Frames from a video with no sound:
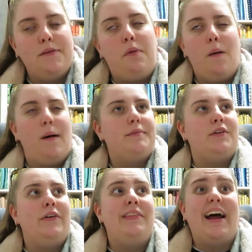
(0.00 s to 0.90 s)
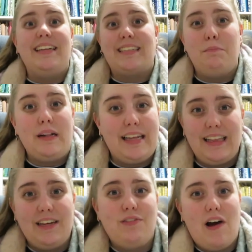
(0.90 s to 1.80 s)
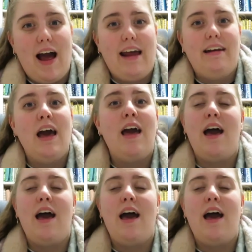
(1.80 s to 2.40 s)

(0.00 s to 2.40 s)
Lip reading: the pop-up store, and that is completely fine.